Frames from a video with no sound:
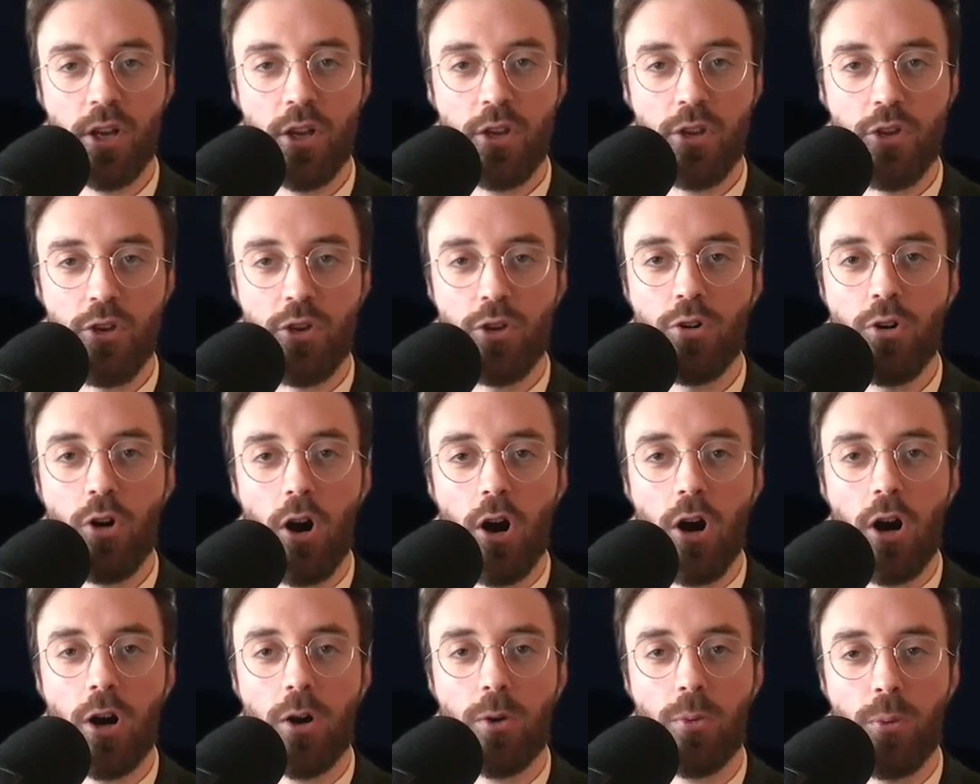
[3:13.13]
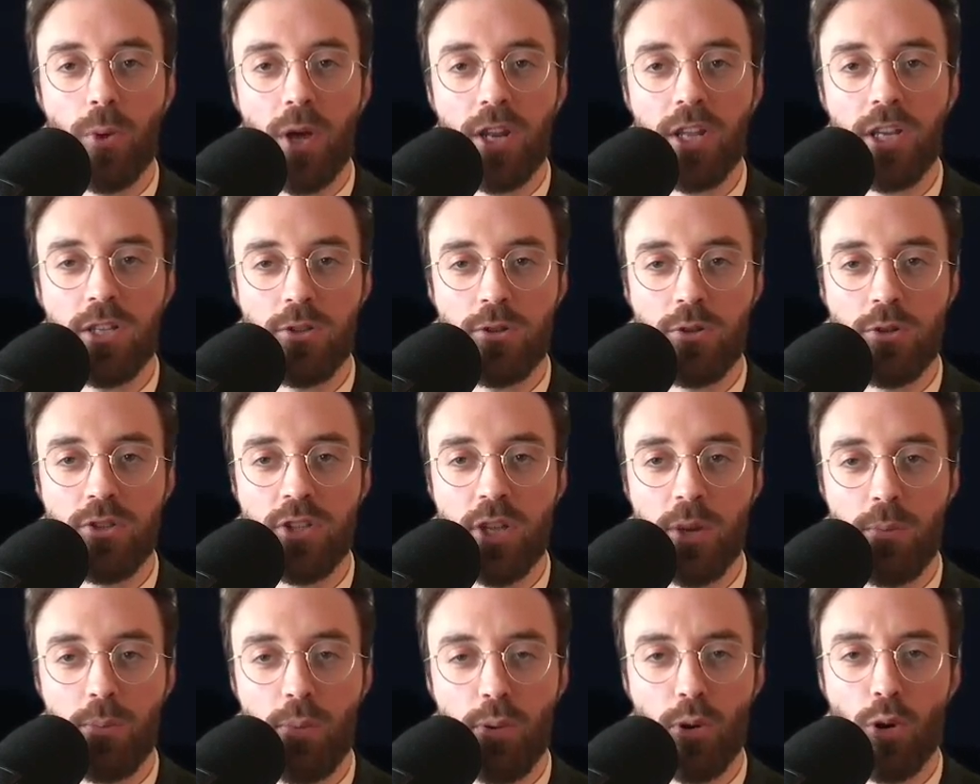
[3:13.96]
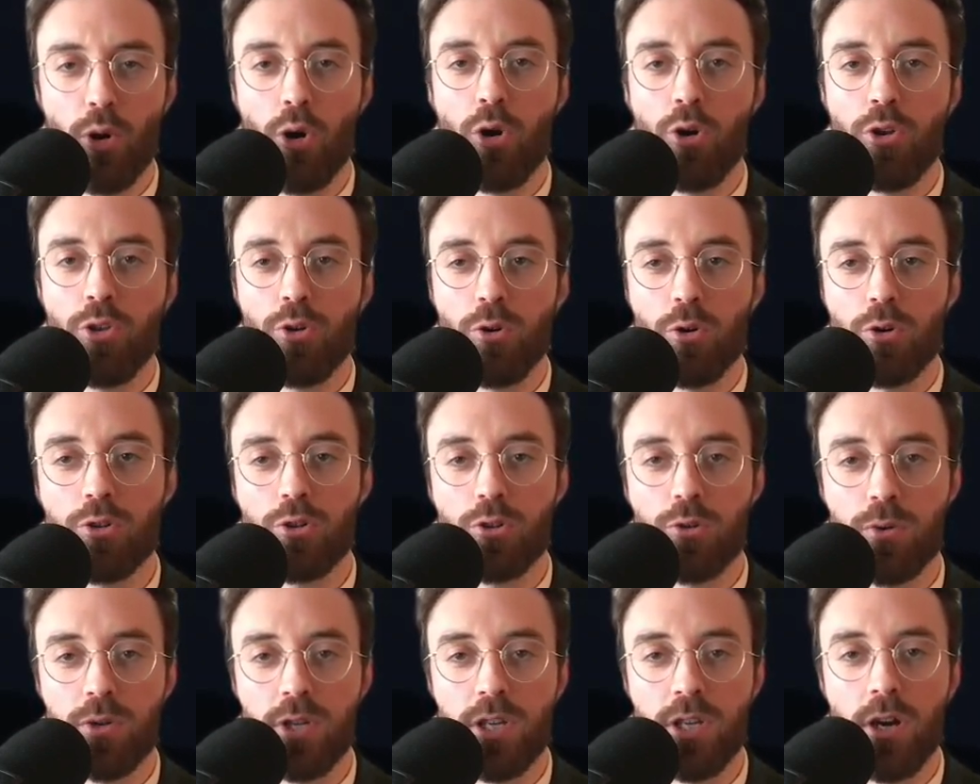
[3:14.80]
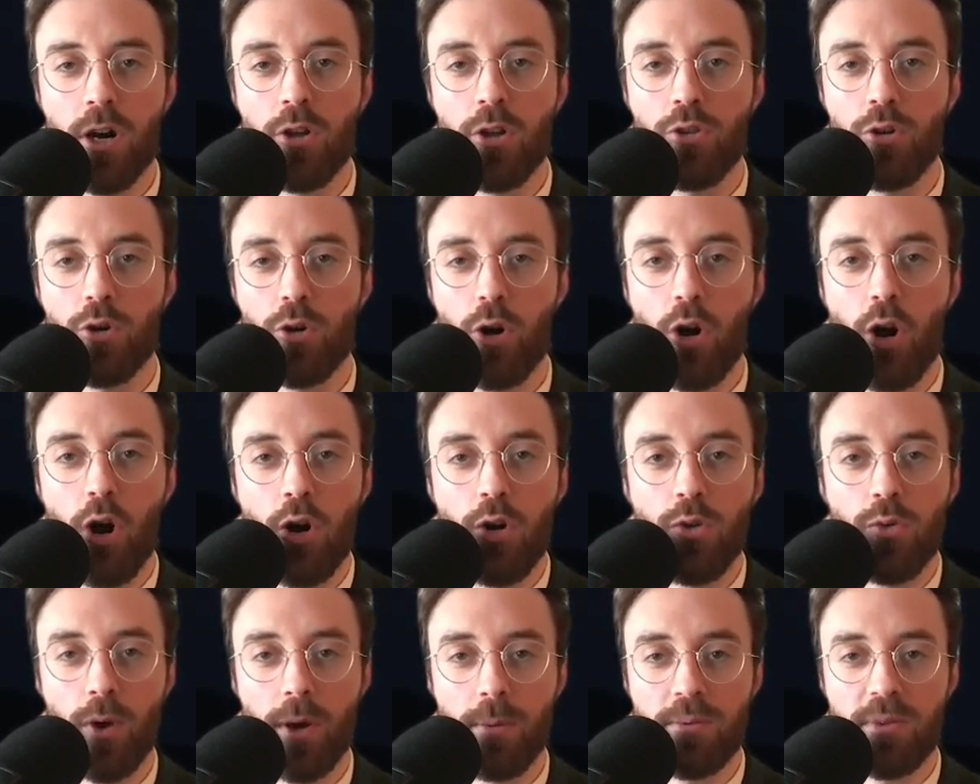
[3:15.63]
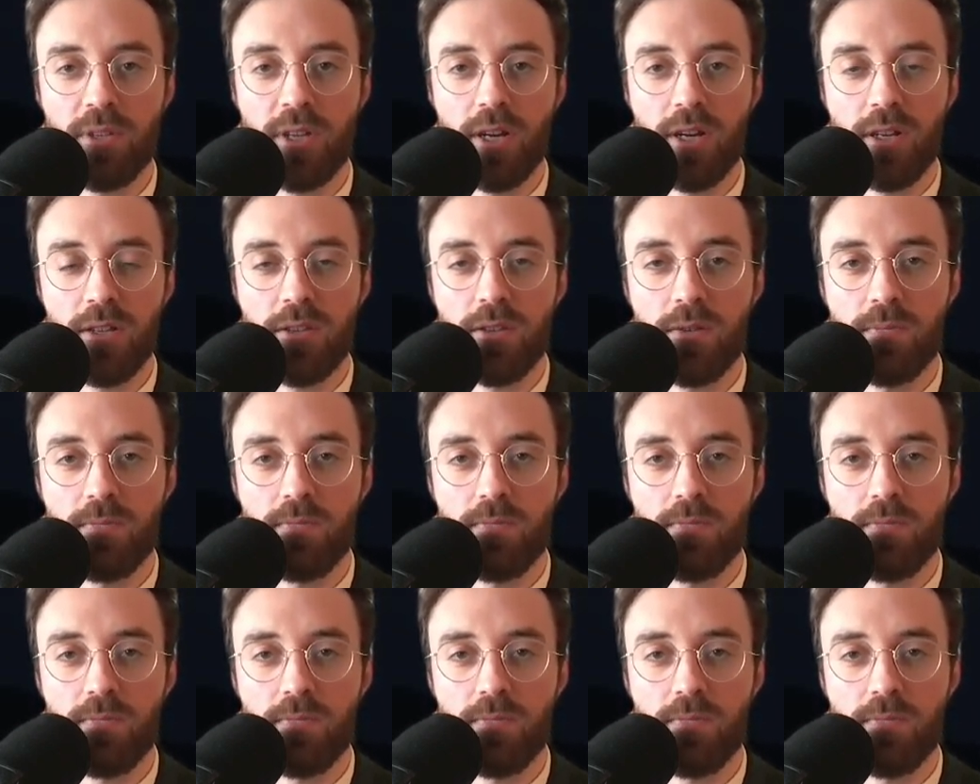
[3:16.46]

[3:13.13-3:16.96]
You are ready to deploy your tree on your own website.